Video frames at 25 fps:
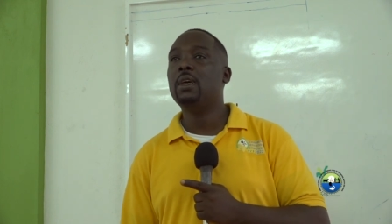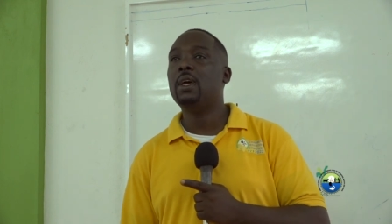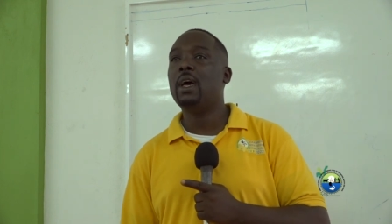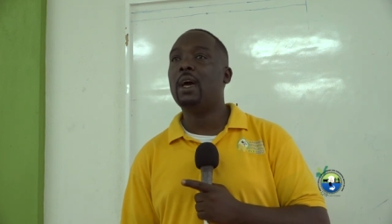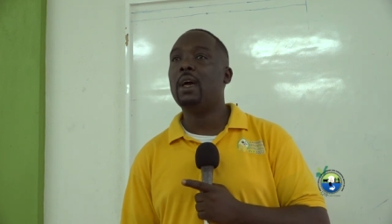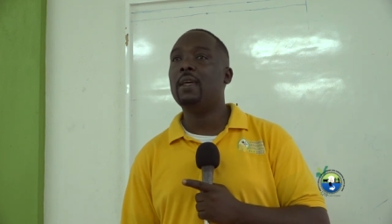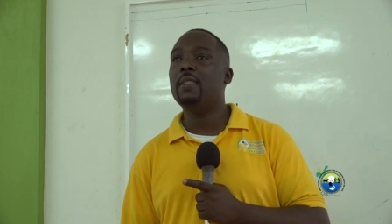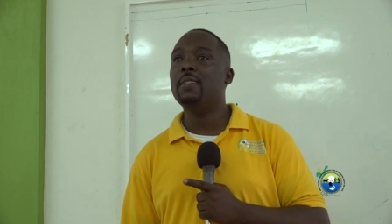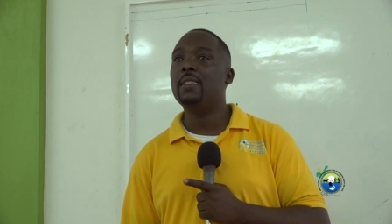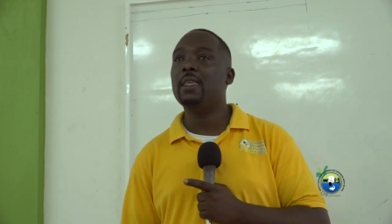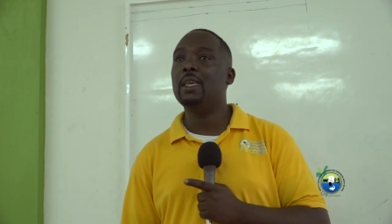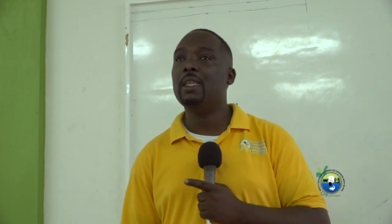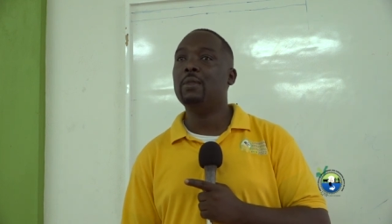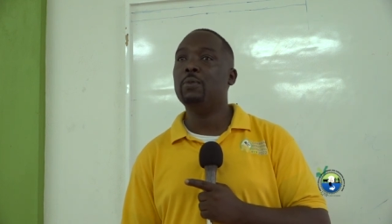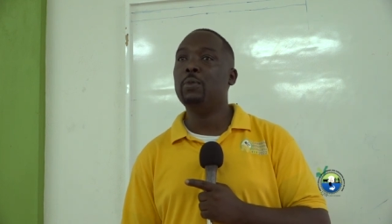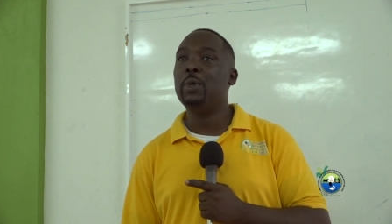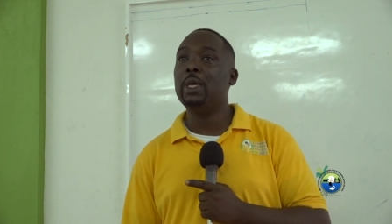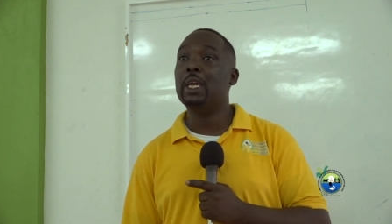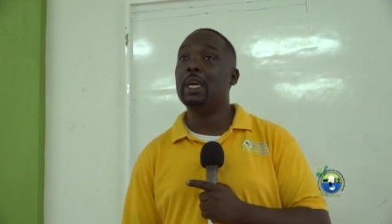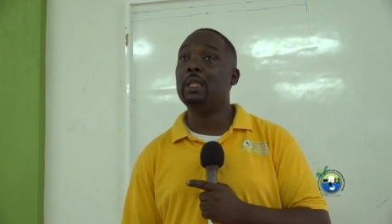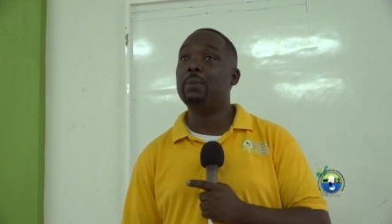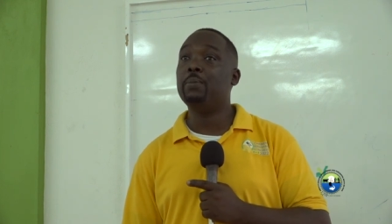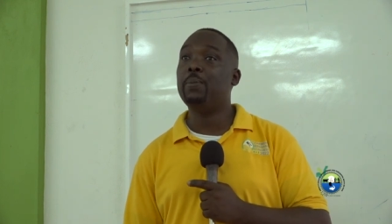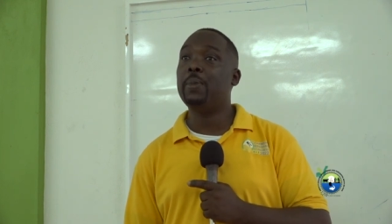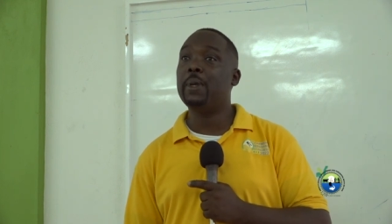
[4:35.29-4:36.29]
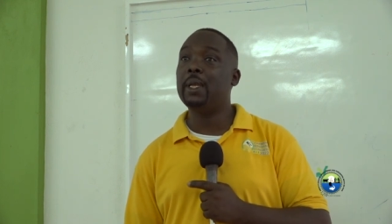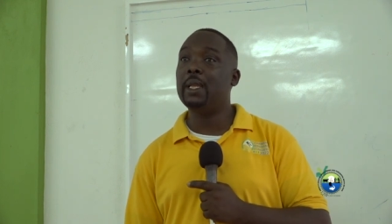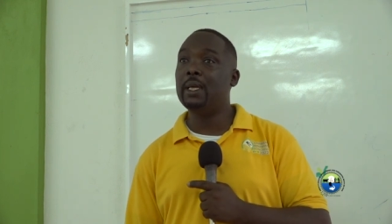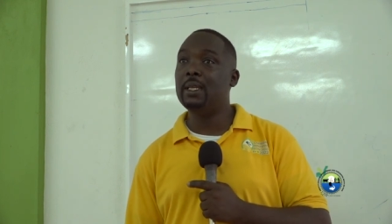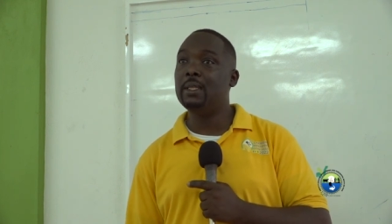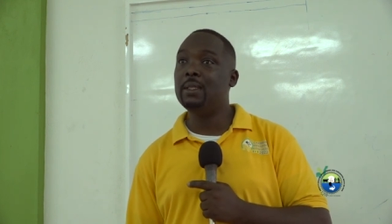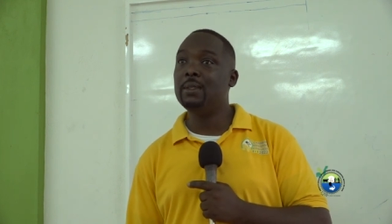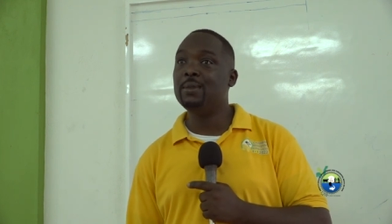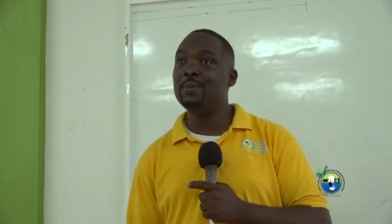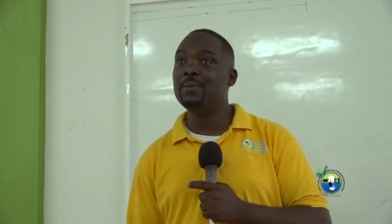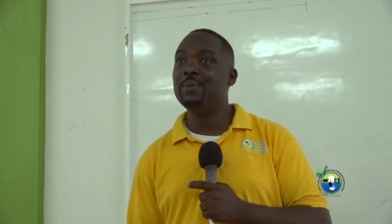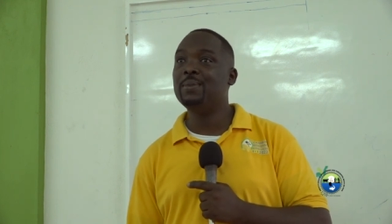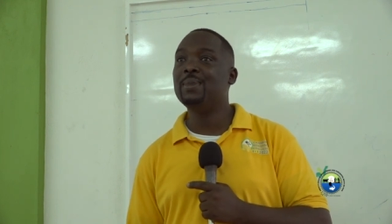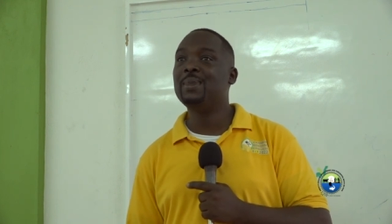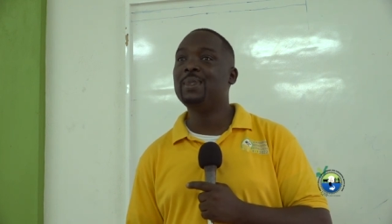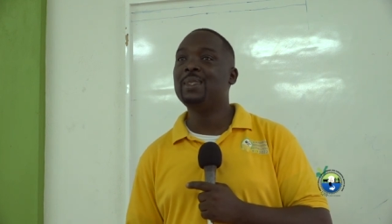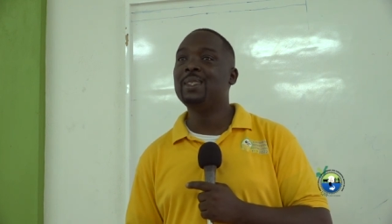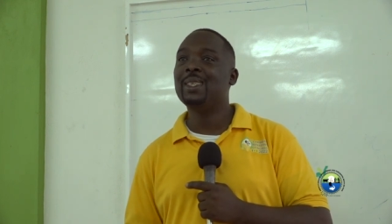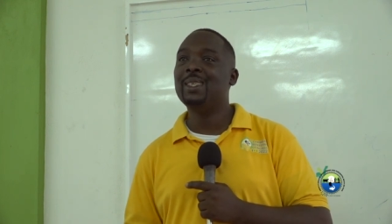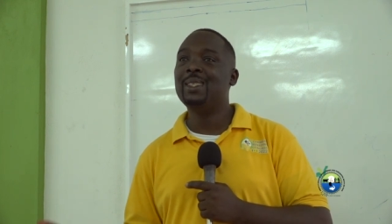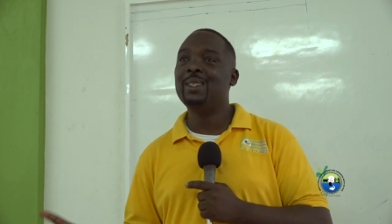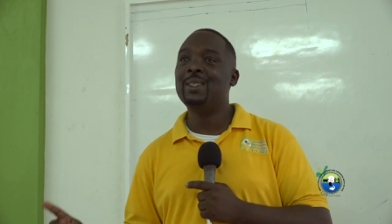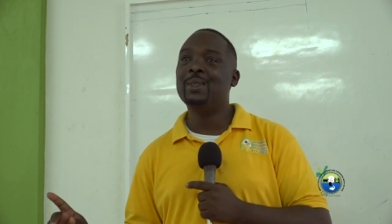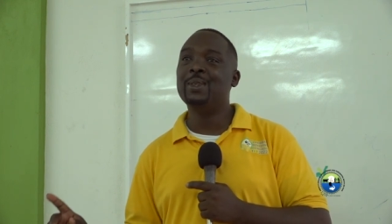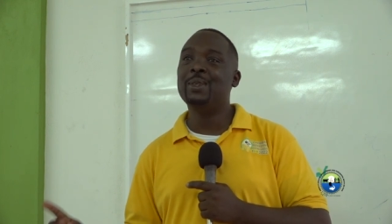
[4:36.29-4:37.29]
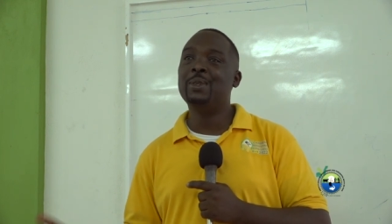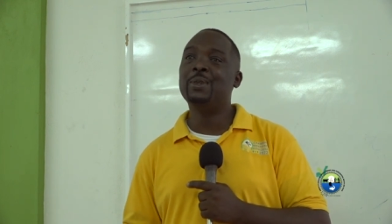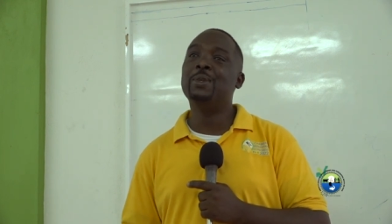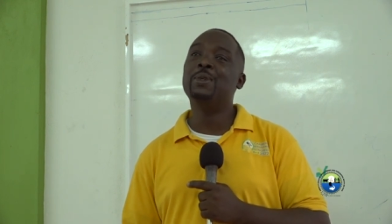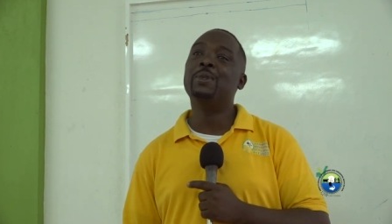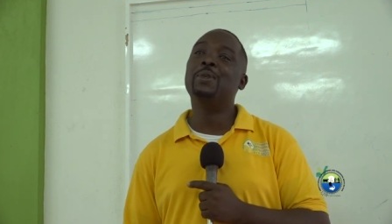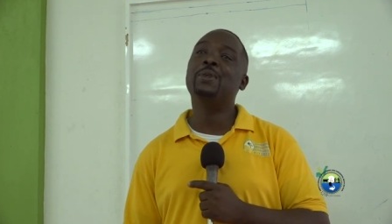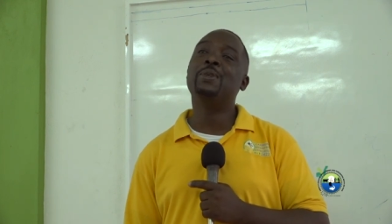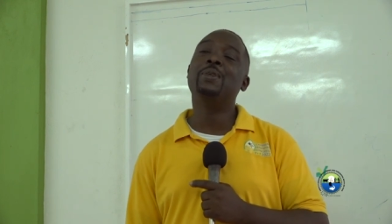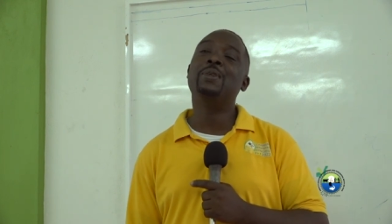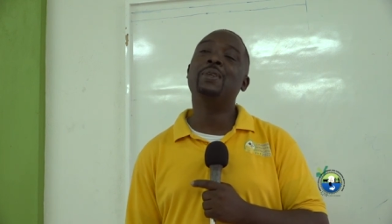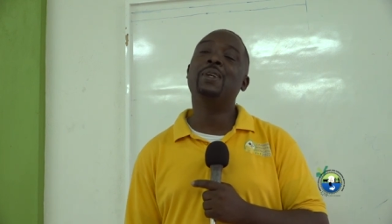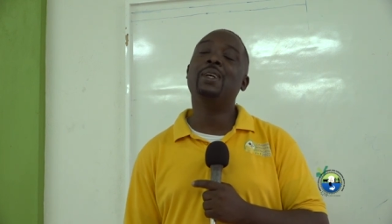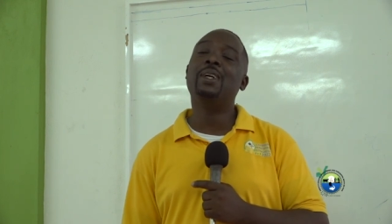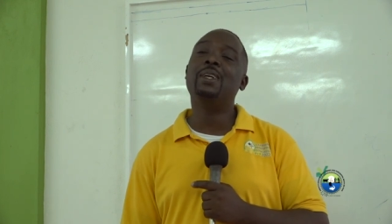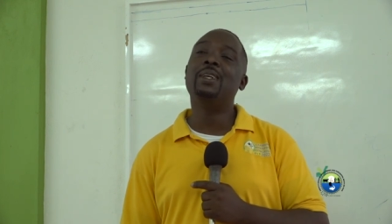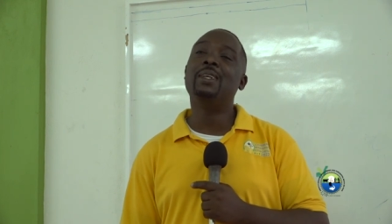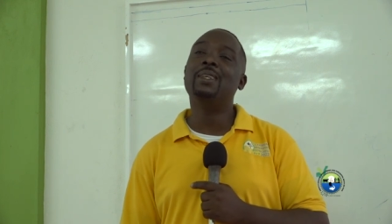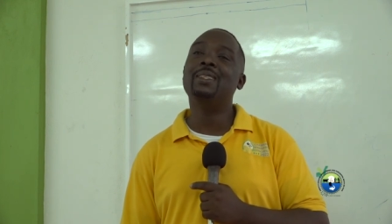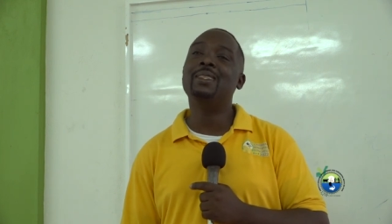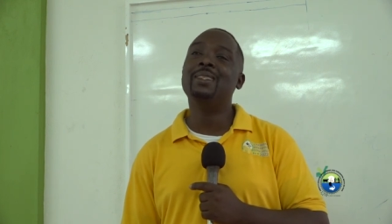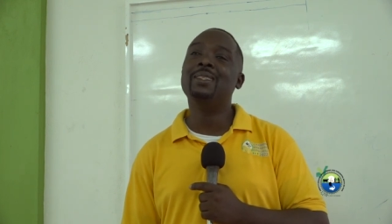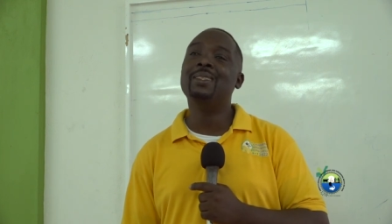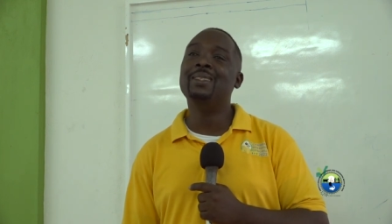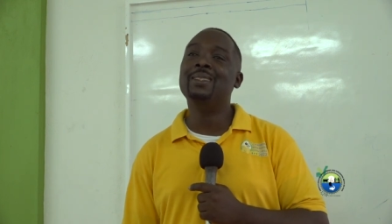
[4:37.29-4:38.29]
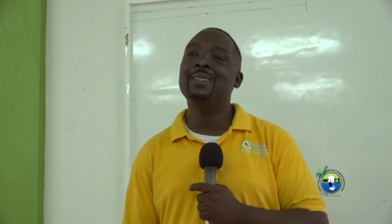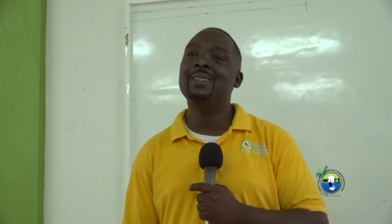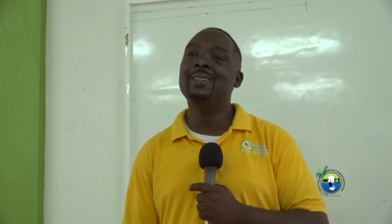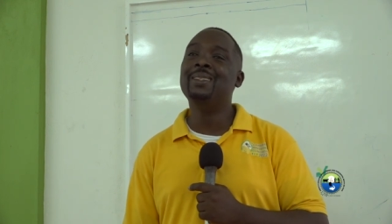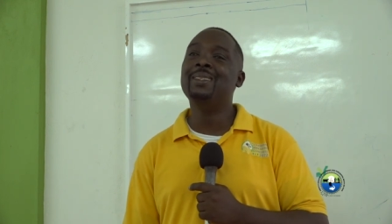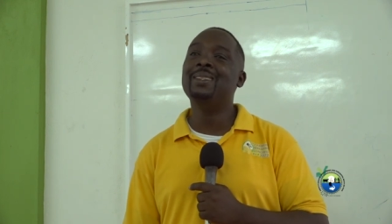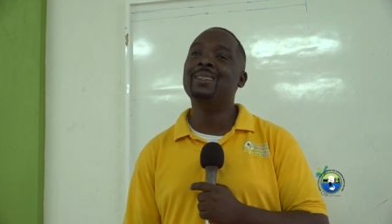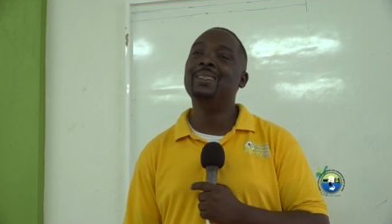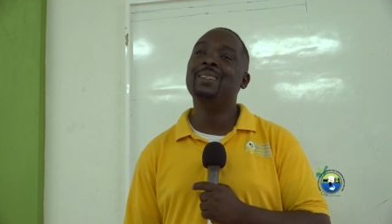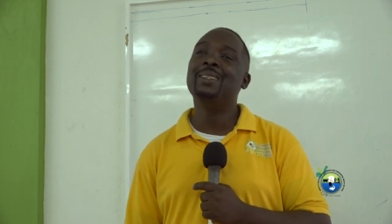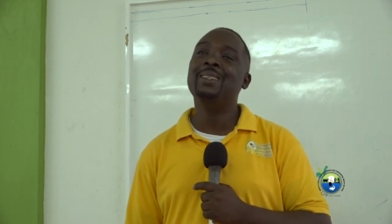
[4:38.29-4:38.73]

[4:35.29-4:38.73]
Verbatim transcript: And then we had planned to go and